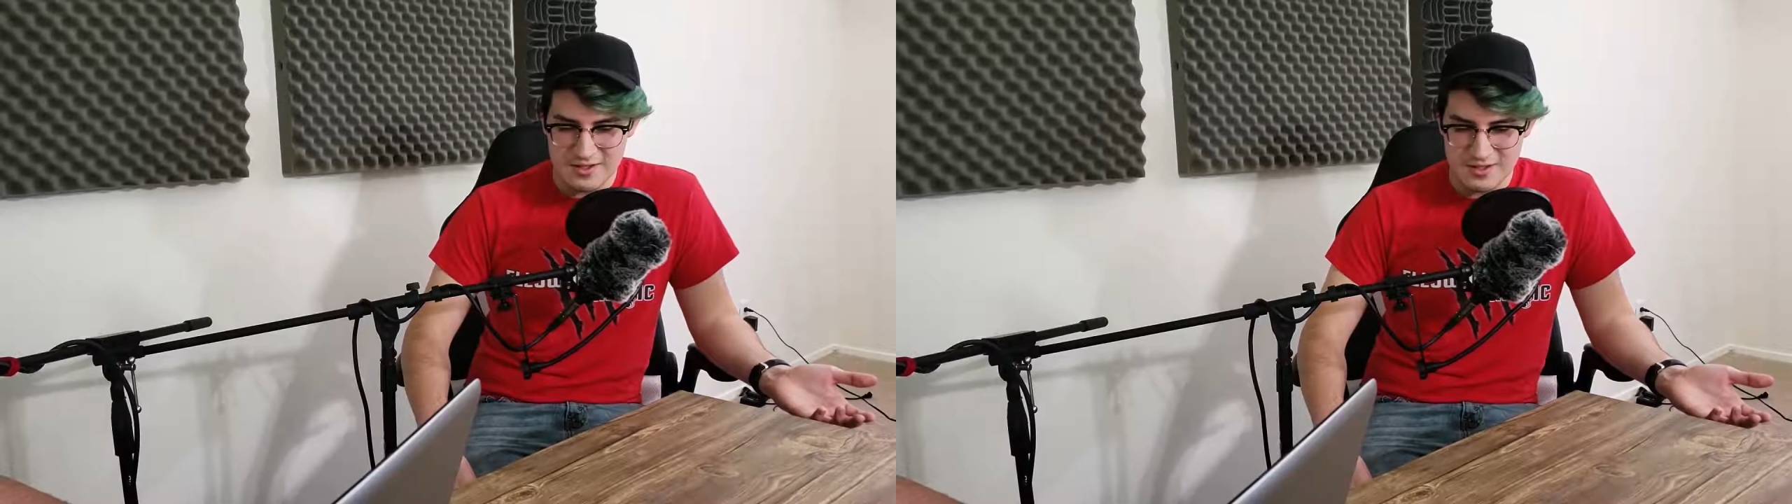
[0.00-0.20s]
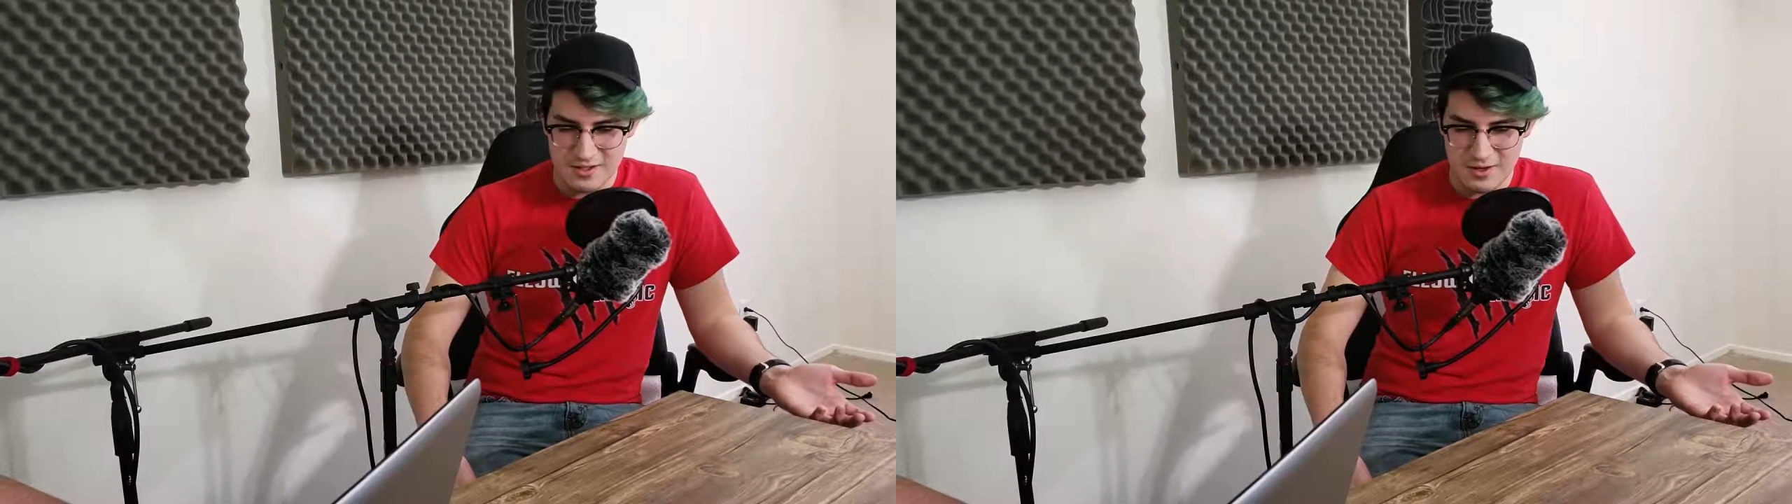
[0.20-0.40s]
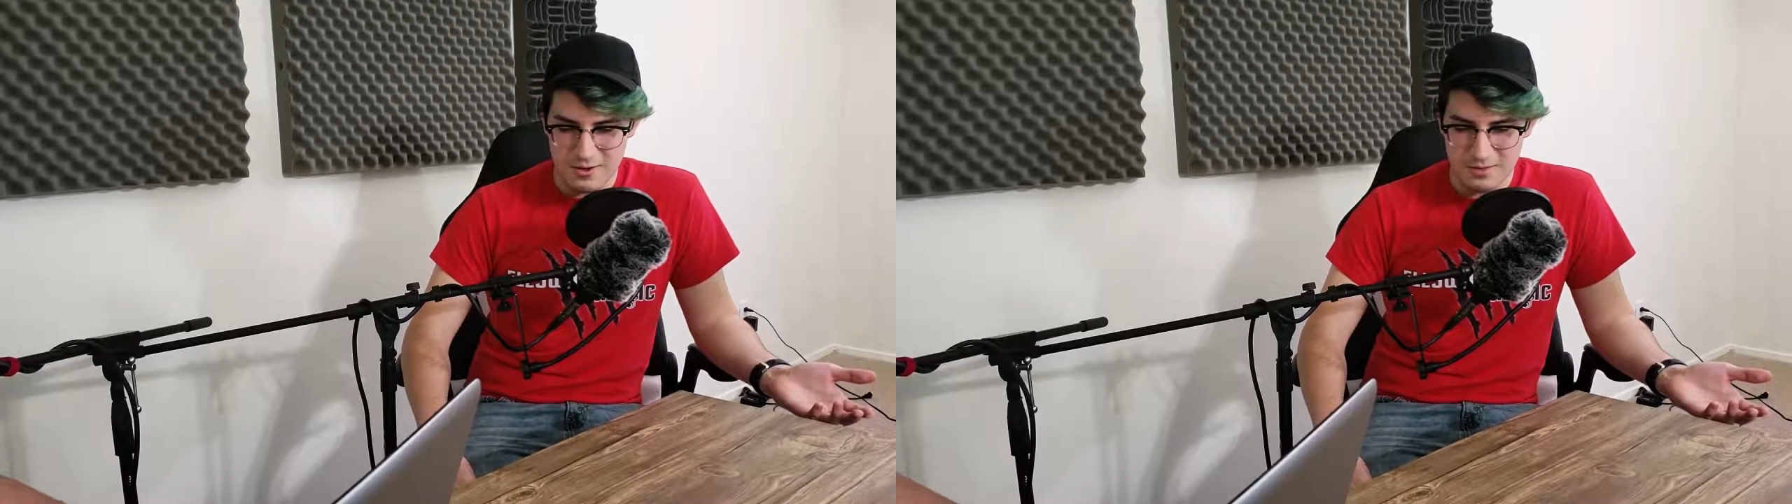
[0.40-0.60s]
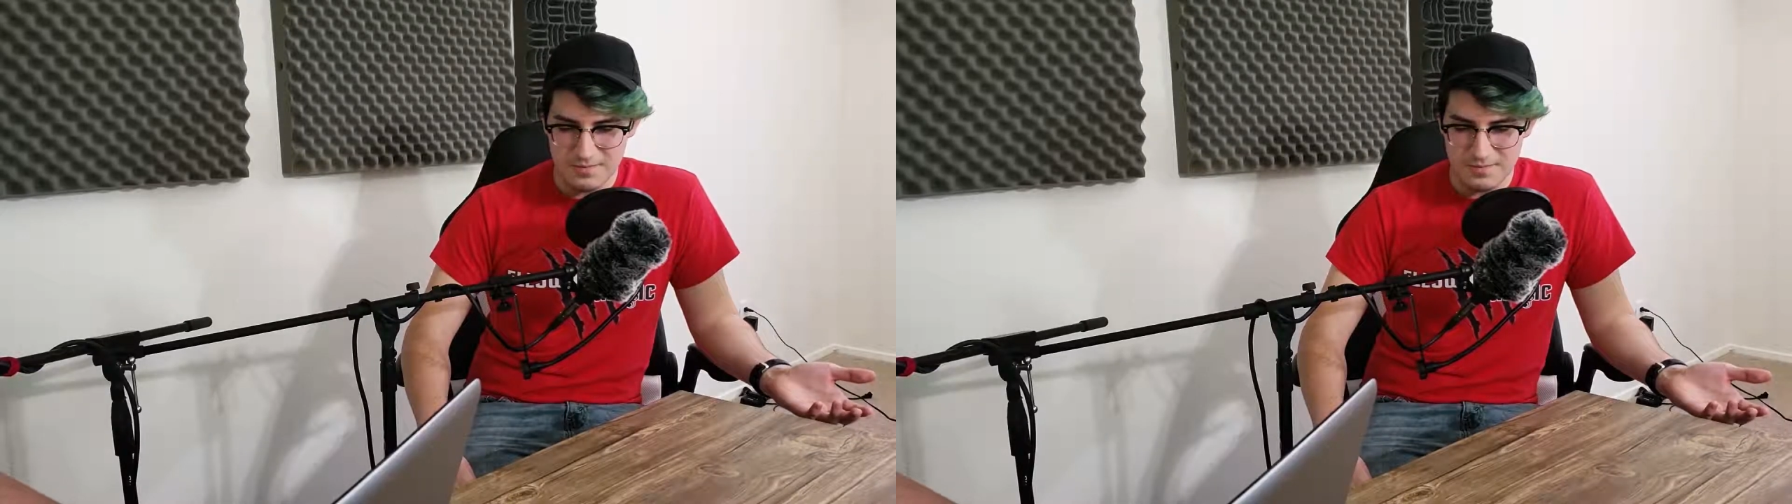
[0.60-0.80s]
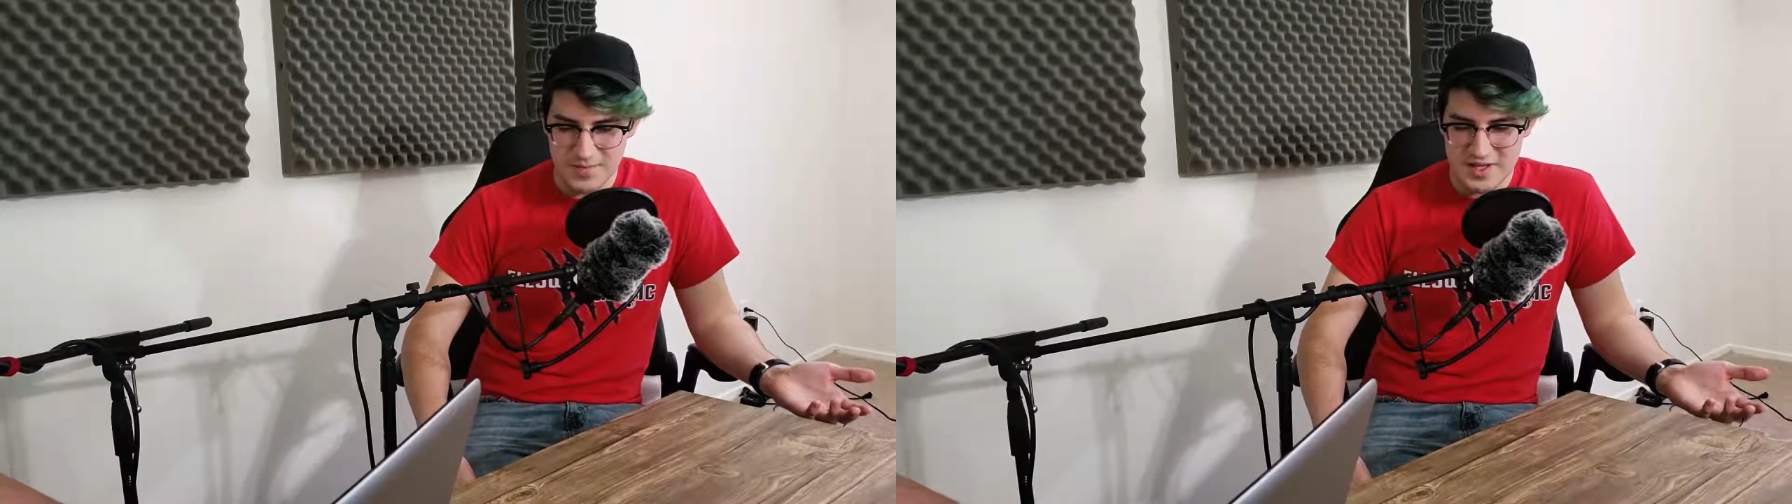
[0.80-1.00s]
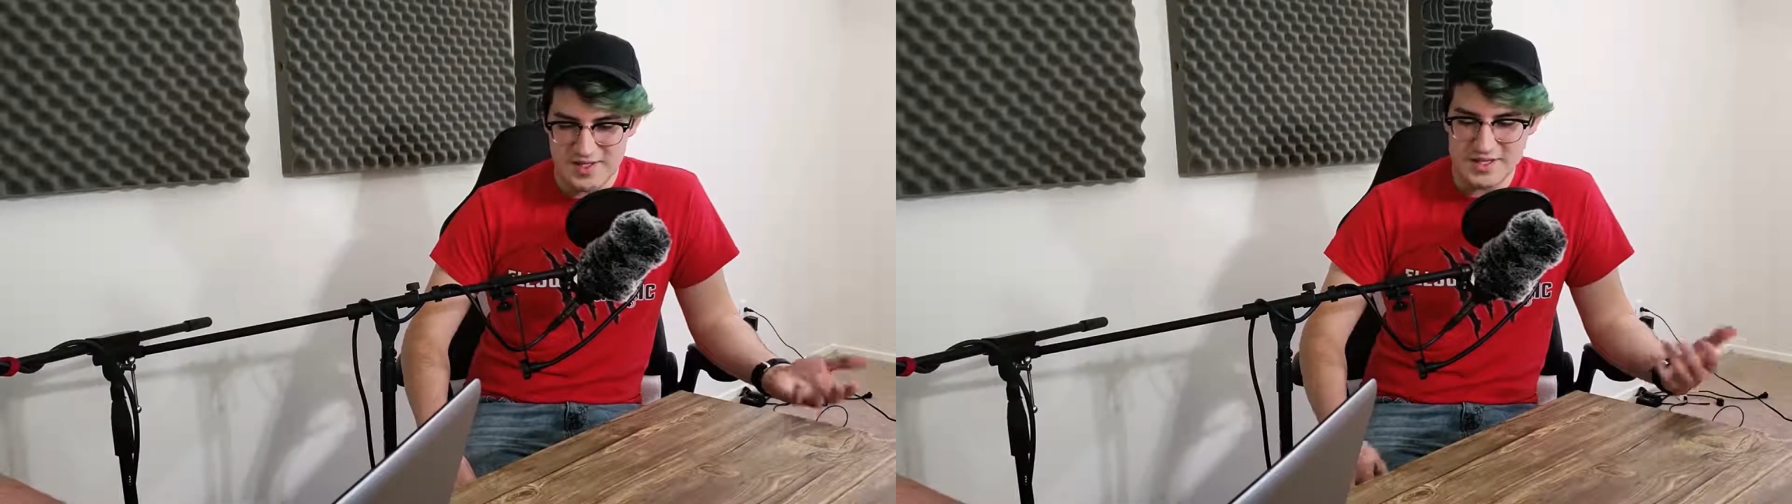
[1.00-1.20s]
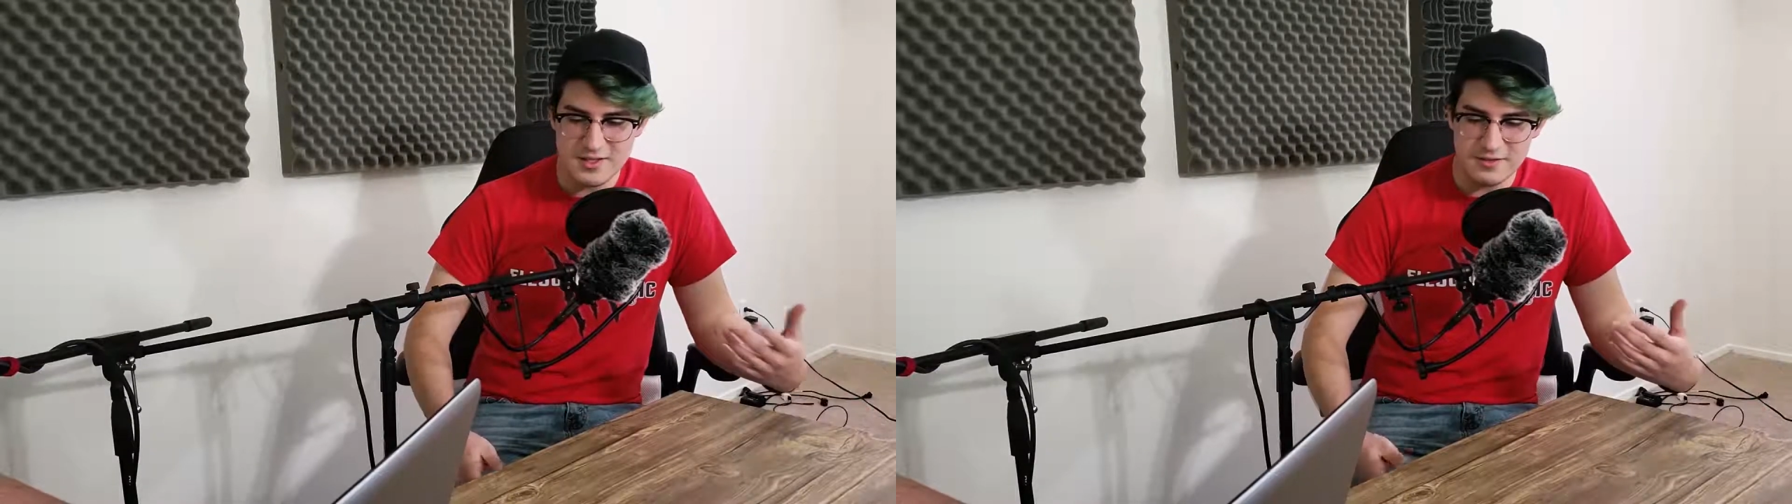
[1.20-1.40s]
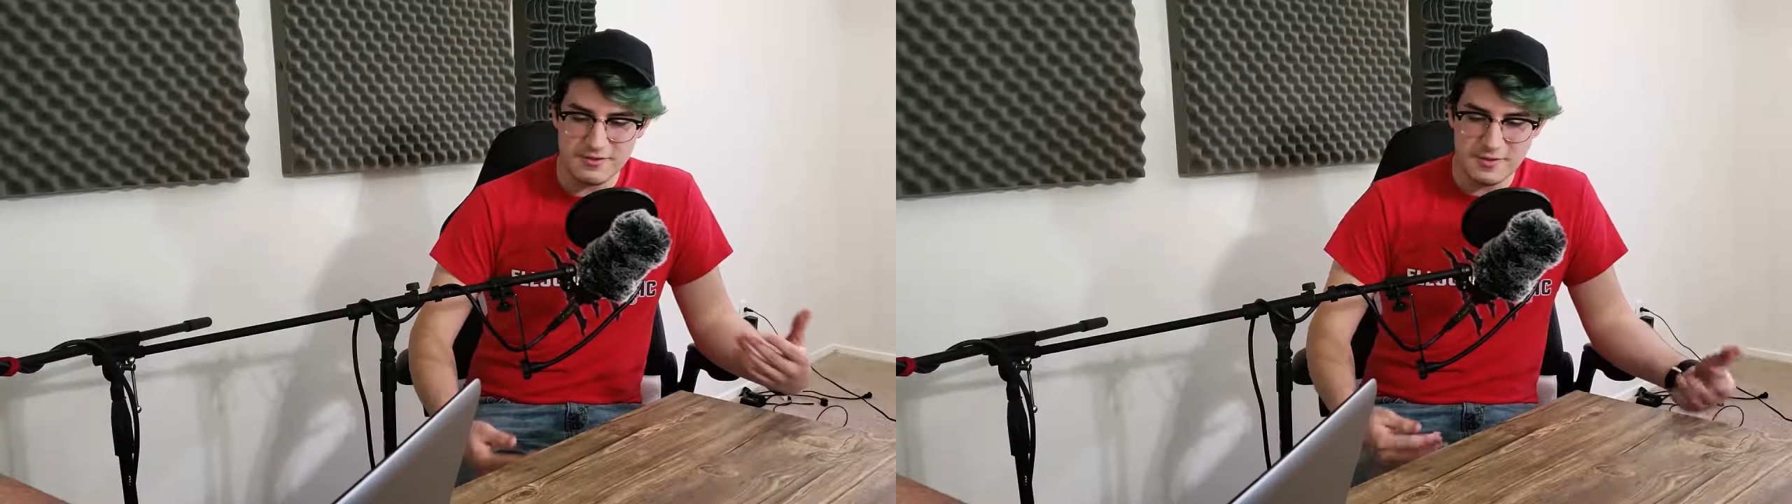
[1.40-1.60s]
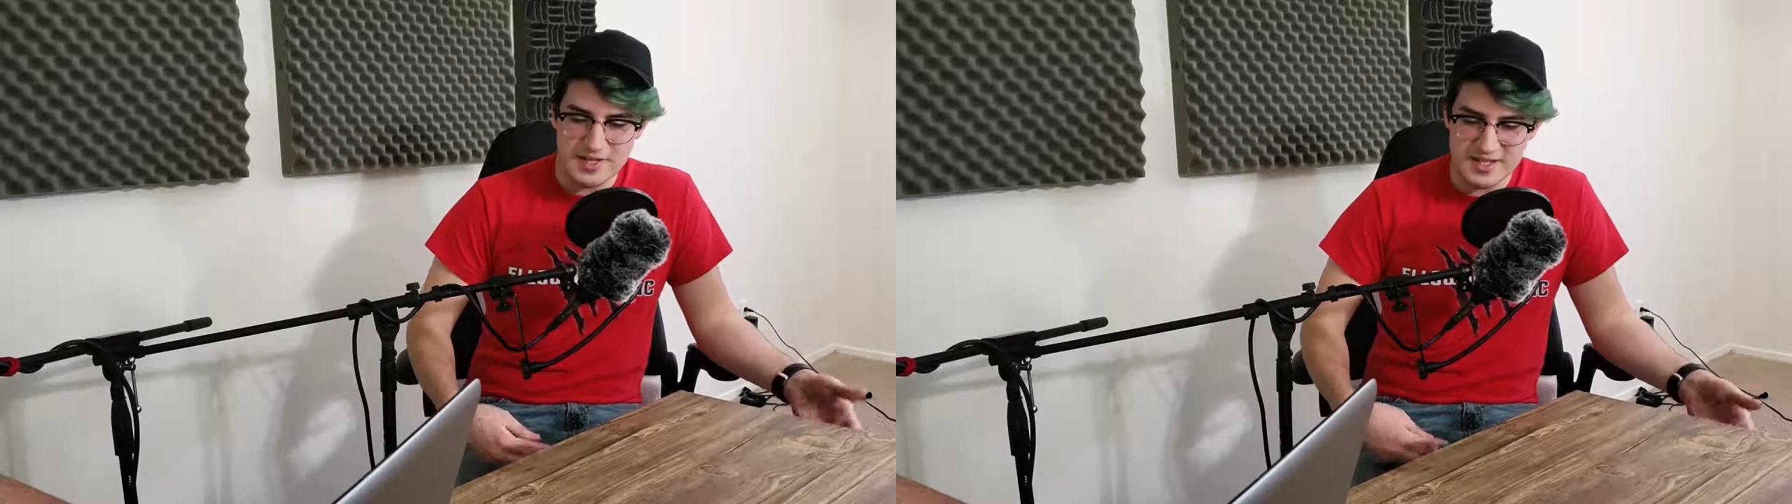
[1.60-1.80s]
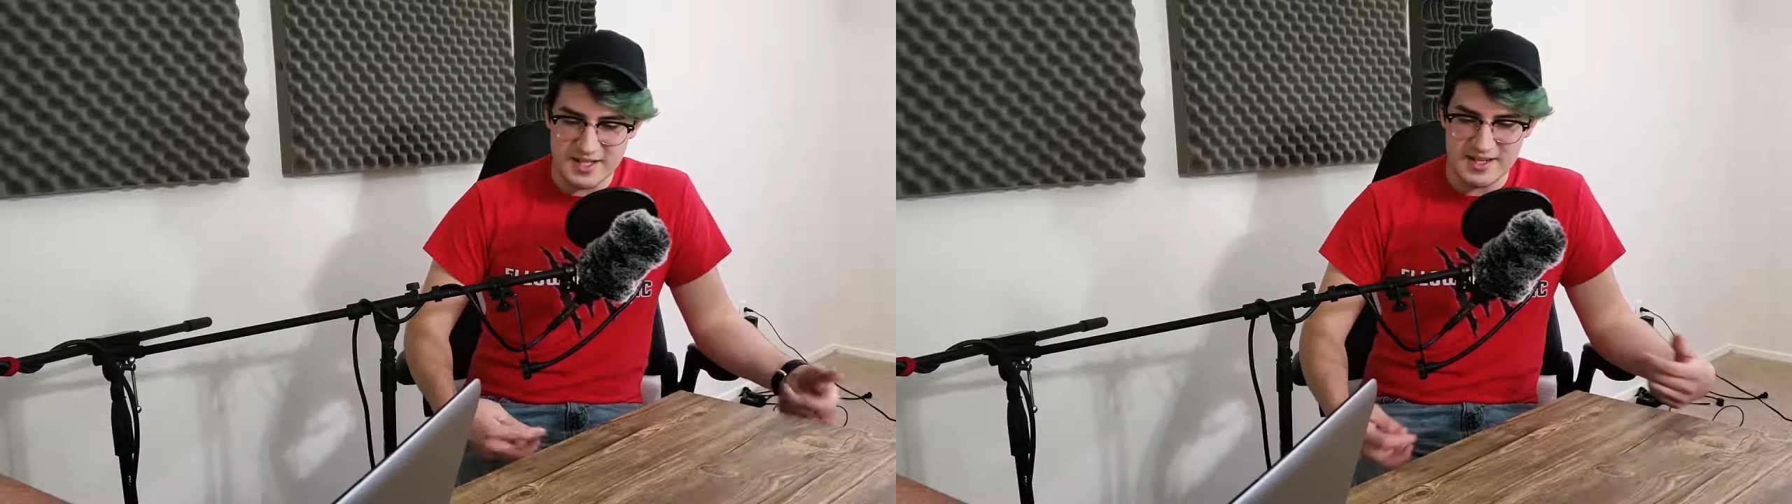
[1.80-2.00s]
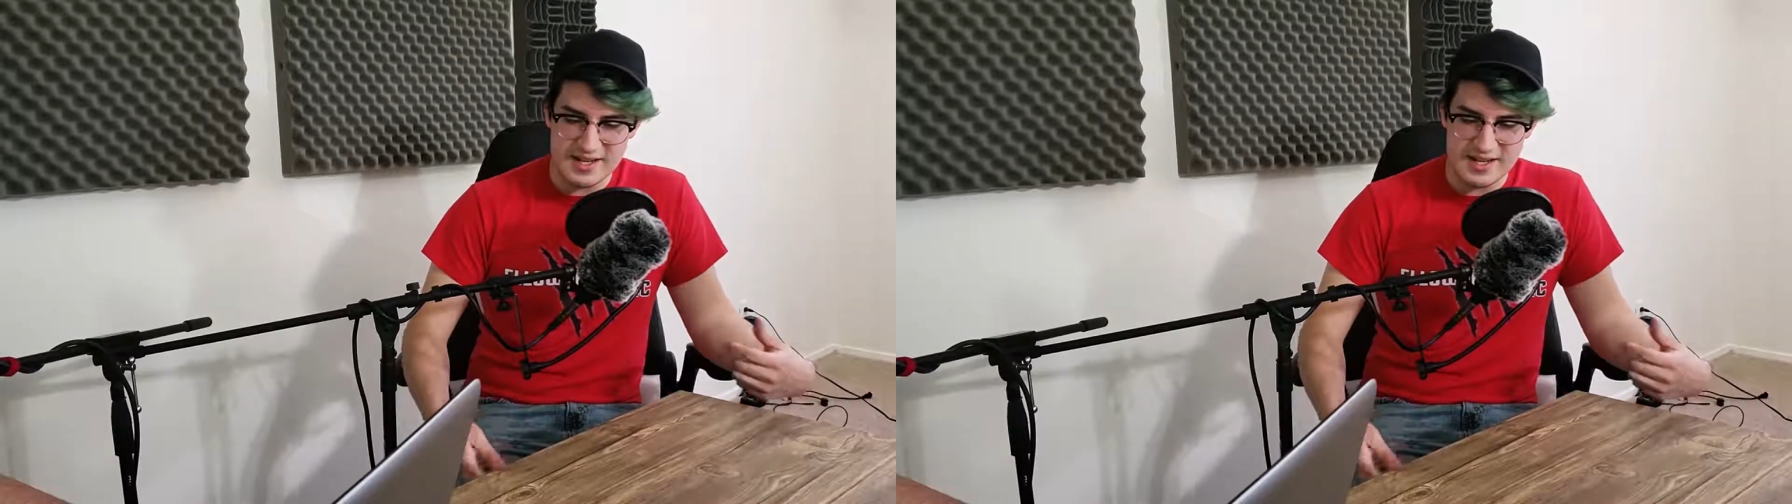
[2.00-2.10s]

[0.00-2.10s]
And so it's easier for me to